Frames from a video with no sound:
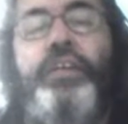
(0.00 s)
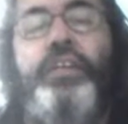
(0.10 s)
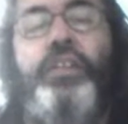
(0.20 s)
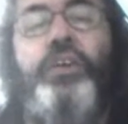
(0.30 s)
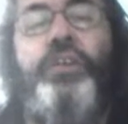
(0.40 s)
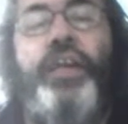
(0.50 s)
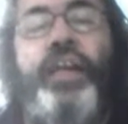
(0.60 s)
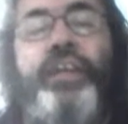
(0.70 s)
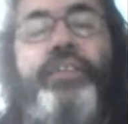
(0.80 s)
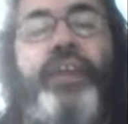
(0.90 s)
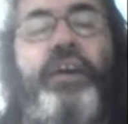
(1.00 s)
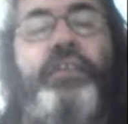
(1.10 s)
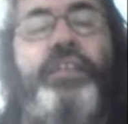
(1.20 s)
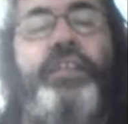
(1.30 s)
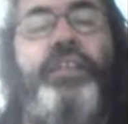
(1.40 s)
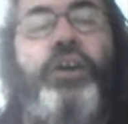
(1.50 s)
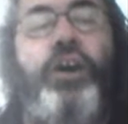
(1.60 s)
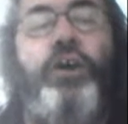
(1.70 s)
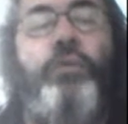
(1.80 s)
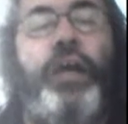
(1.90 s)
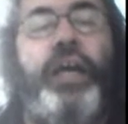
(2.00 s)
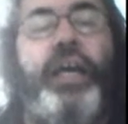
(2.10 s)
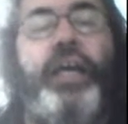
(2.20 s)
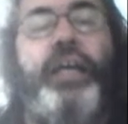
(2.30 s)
located down a little hallway.